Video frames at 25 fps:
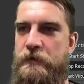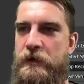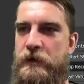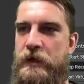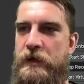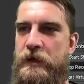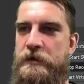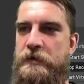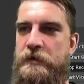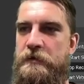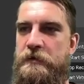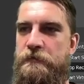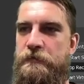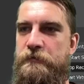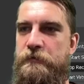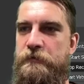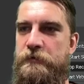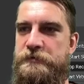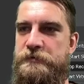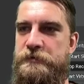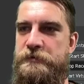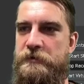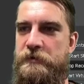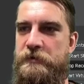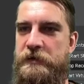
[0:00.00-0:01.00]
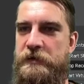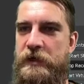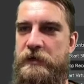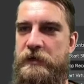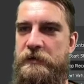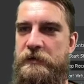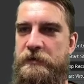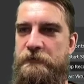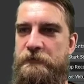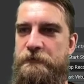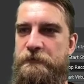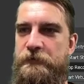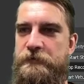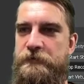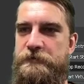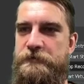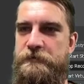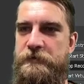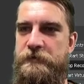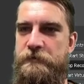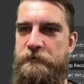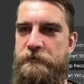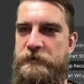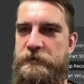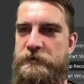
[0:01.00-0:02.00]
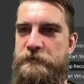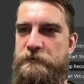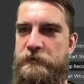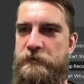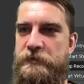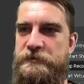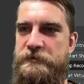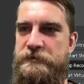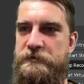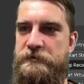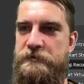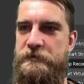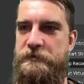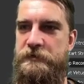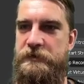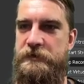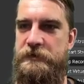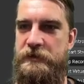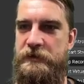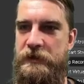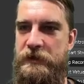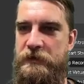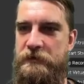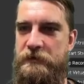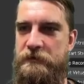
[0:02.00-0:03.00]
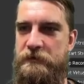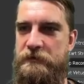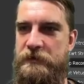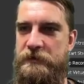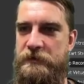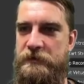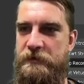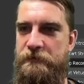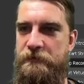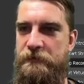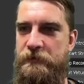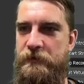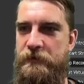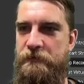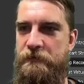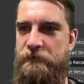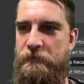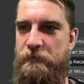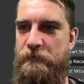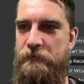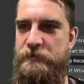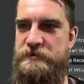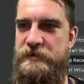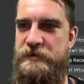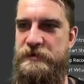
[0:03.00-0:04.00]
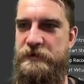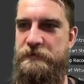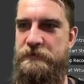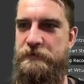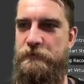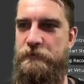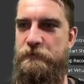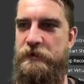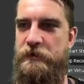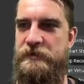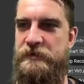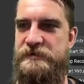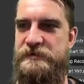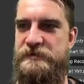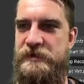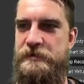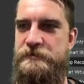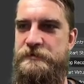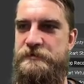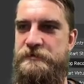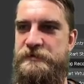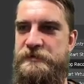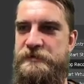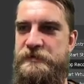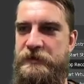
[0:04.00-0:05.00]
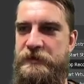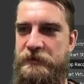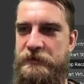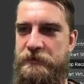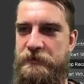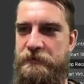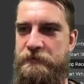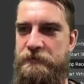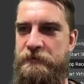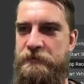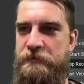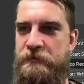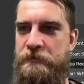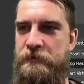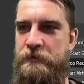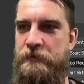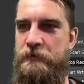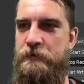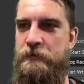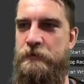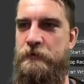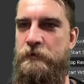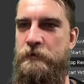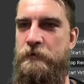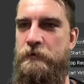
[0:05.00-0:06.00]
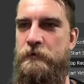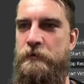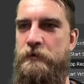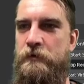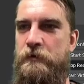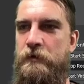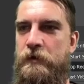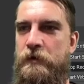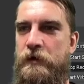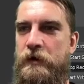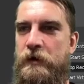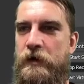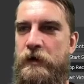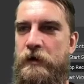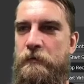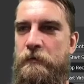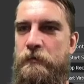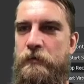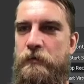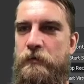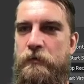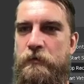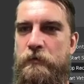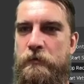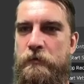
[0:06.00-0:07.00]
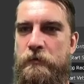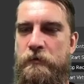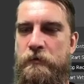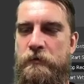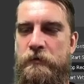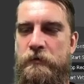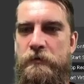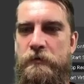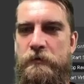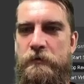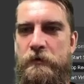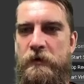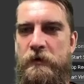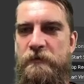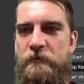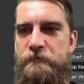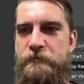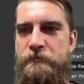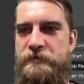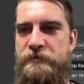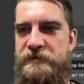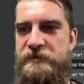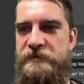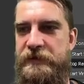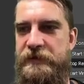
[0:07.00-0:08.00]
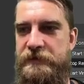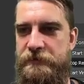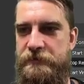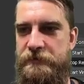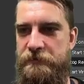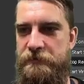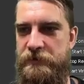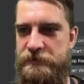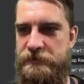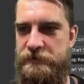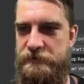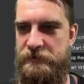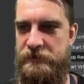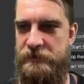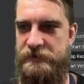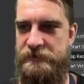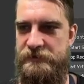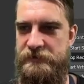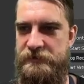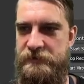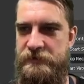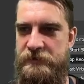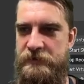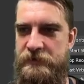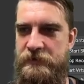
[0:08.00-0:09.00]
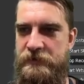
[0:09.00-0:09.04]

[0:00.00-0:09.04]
And here, of course, you're like kind of like filtering which ones you're looking at. Like if a particular one is interesting you, or of particular interest,